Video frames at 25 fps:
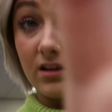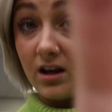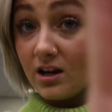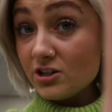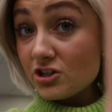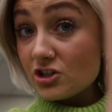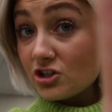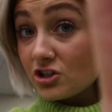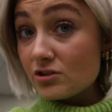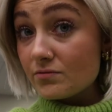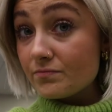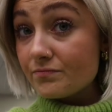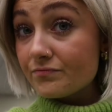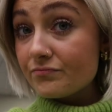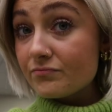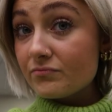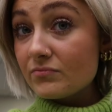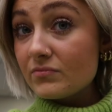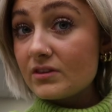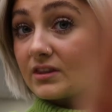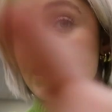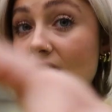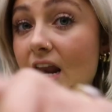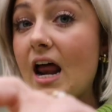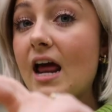lunch,
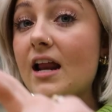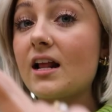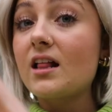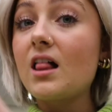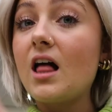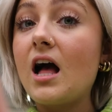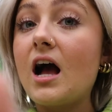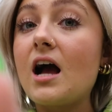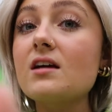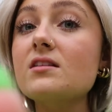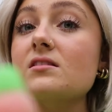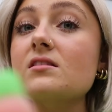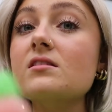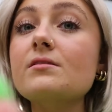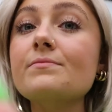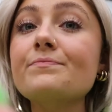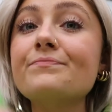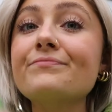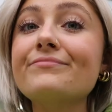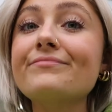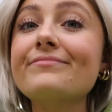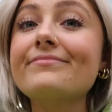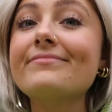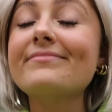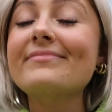then I had
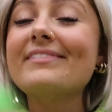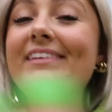class.